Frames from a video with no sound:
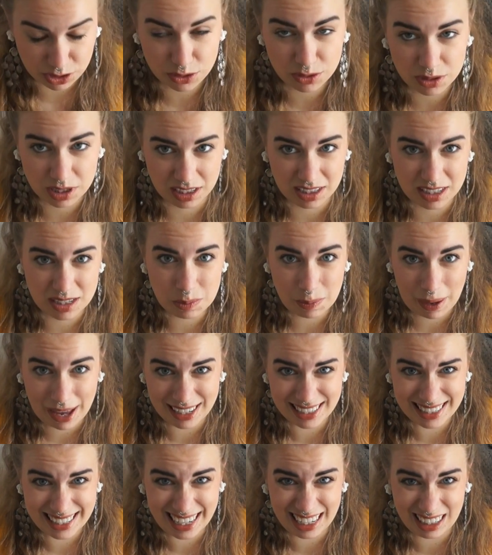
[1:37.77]
using these
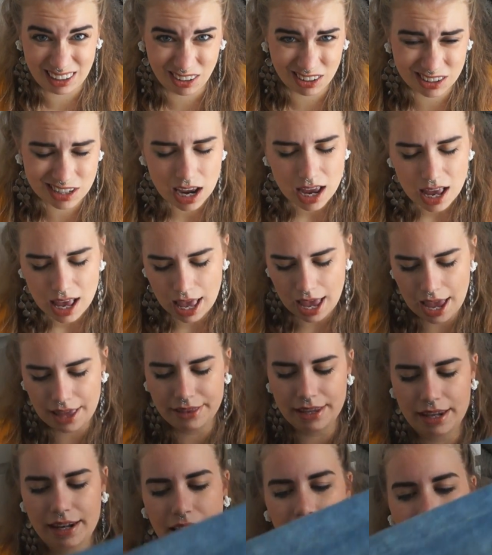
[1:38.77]
pants a lot. And
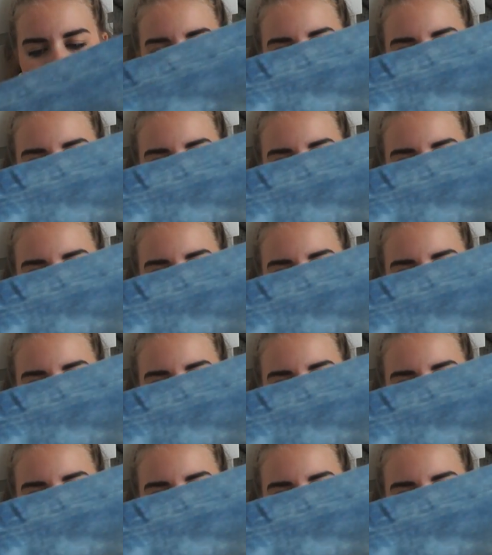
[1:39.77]
then I